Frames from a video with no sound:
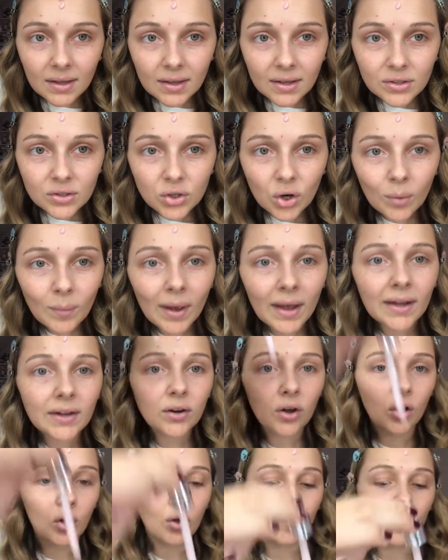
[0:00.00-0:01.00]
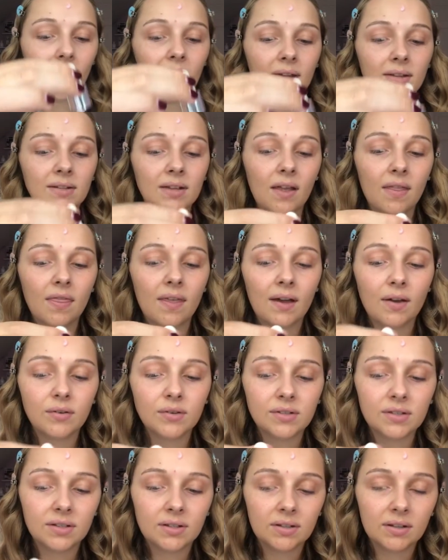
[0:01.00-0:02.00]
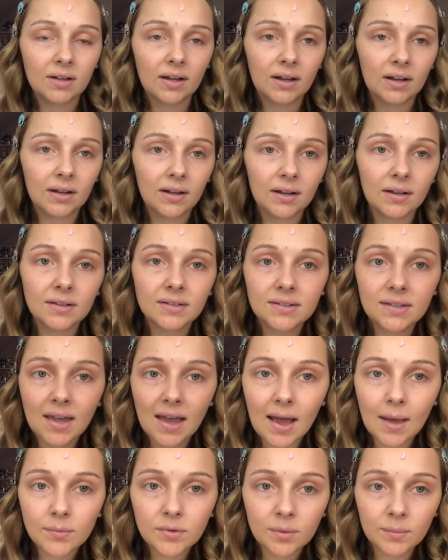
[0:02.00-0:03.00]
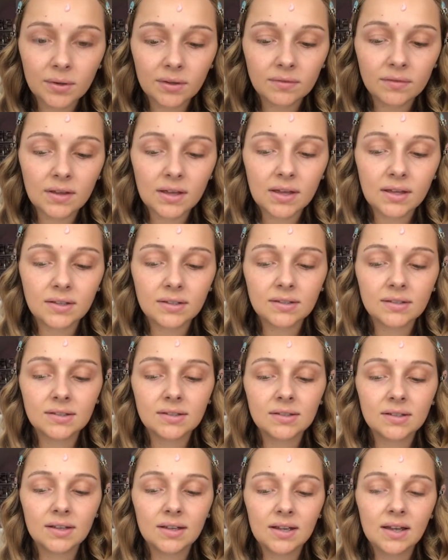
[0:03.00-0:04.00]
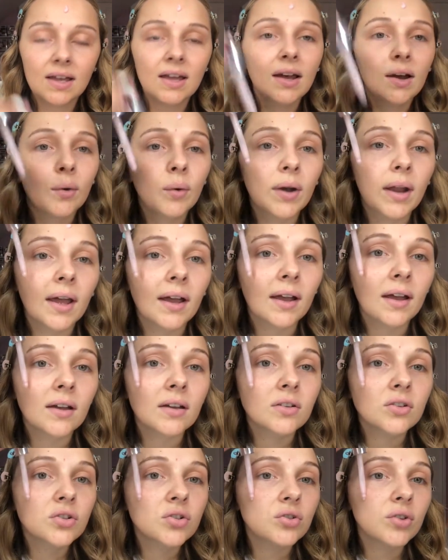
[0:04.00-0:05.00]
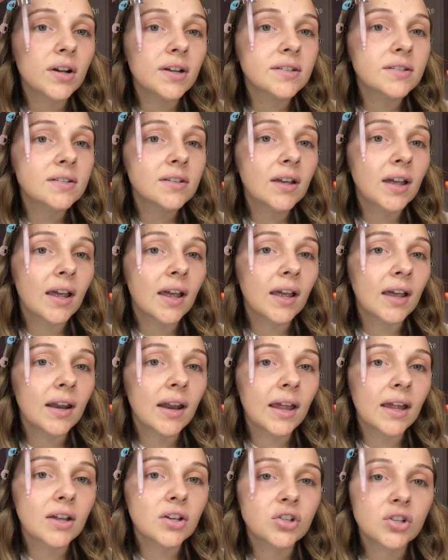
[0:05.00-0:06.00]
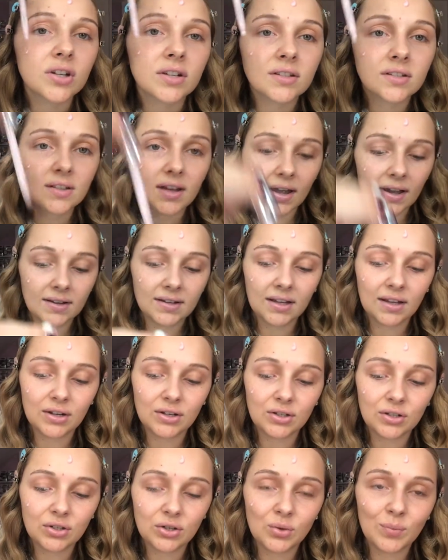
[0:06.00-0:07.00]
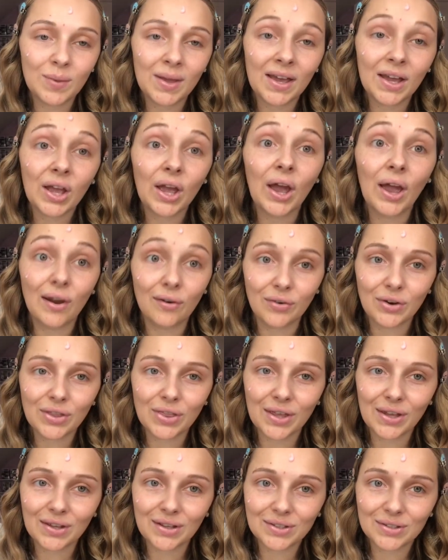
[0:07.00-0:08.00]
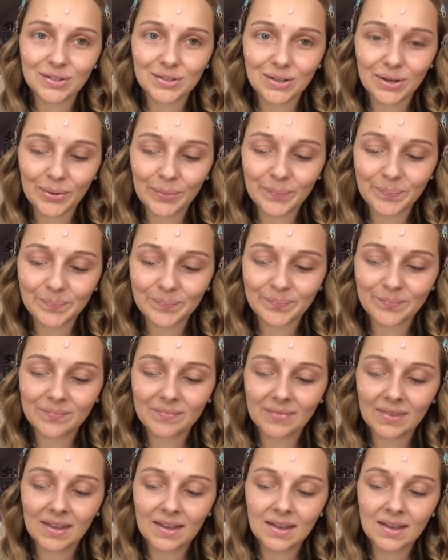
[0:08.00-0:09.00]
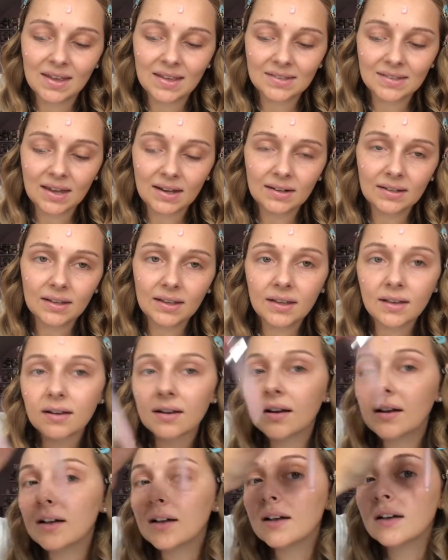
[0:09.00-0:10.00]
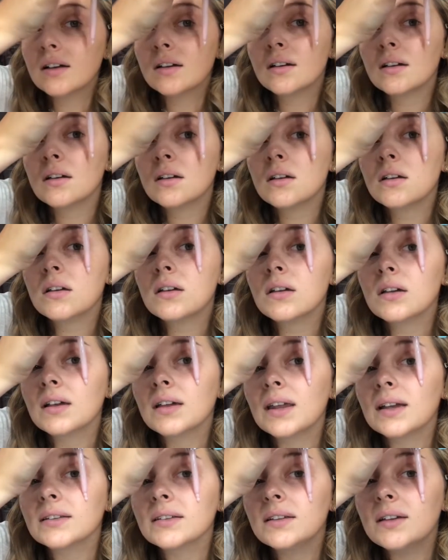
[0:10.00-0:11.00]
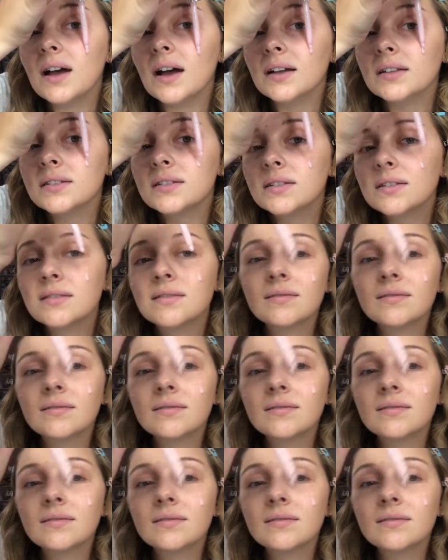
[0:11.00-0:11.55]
Don't mind all my 10,000 scabs on my face. When I get stressed and anxious, I tend to pick everything. So kind of like connect the dots.